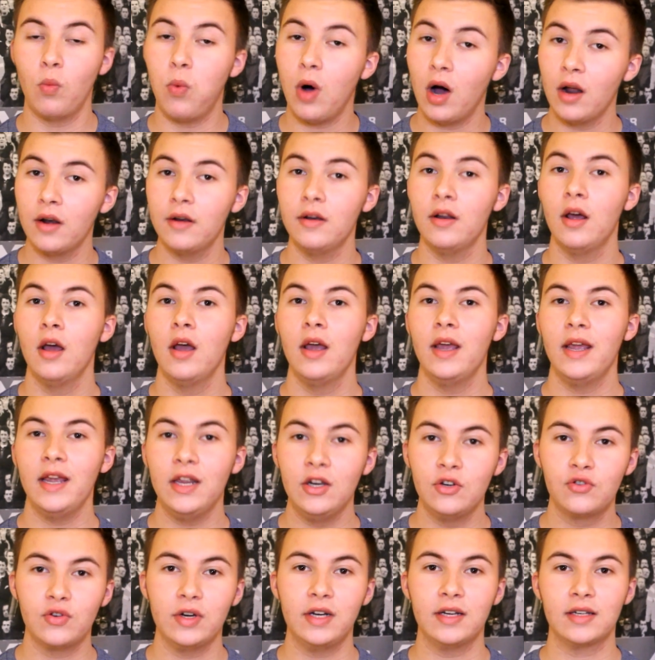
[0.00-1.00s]
one
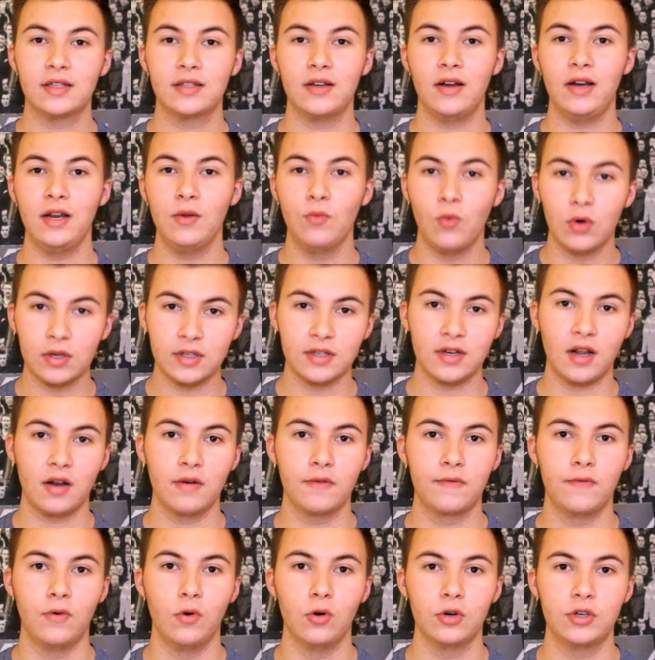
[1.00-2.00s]
injury that certainly wasn't
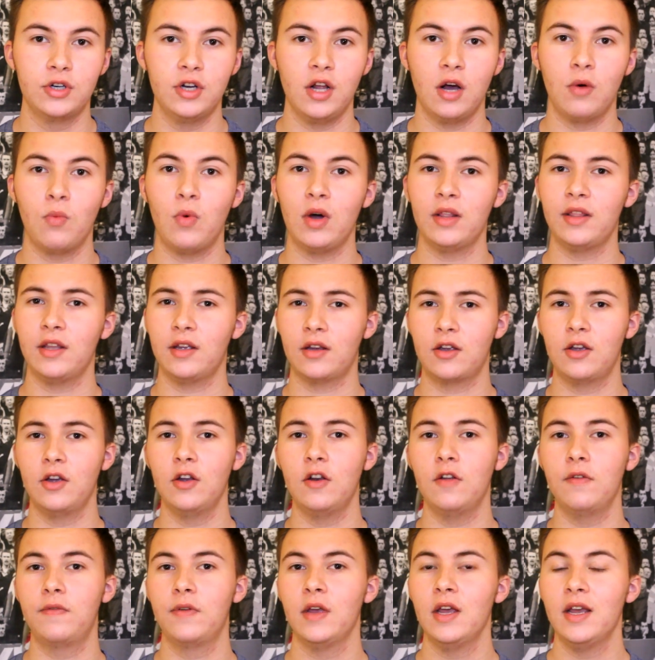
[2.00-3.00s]
unfortunate, and one that
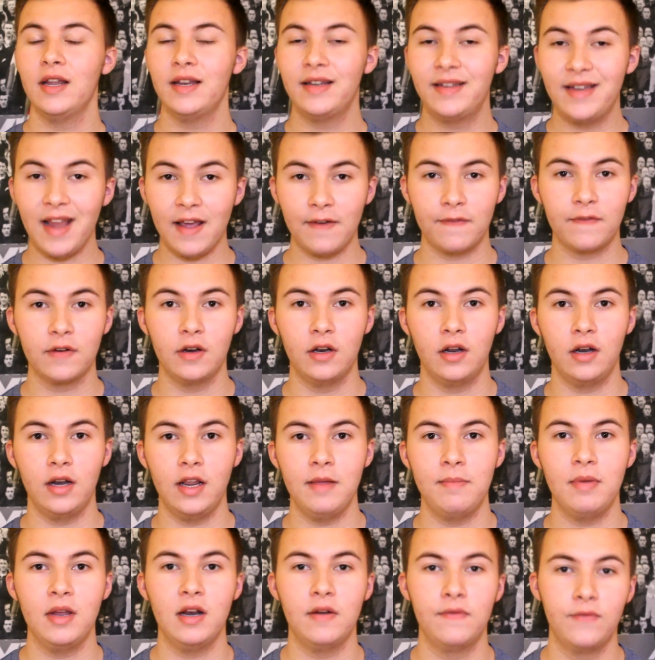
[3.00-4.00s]
could have
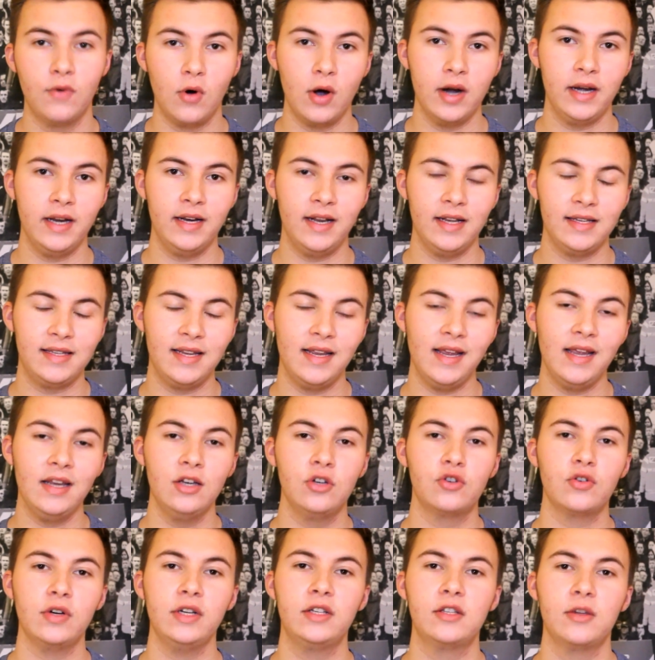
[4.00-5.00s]
definitely been avoided is the
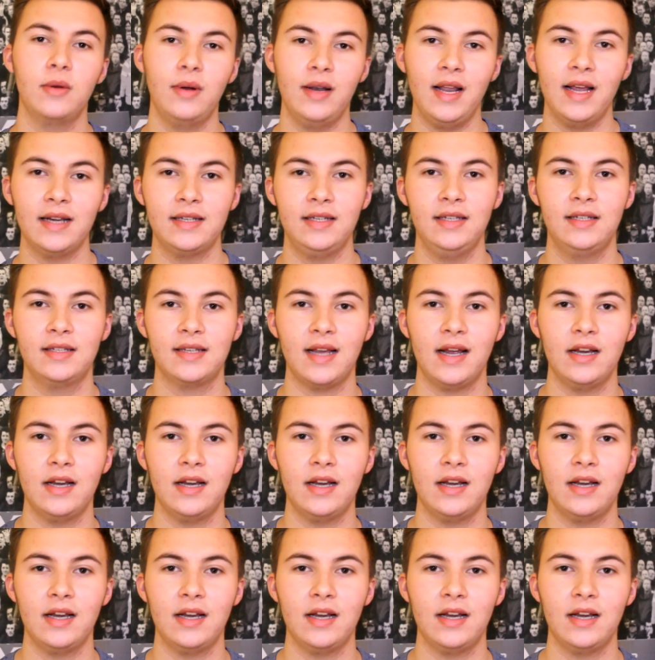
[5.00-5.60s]
injury to Alexis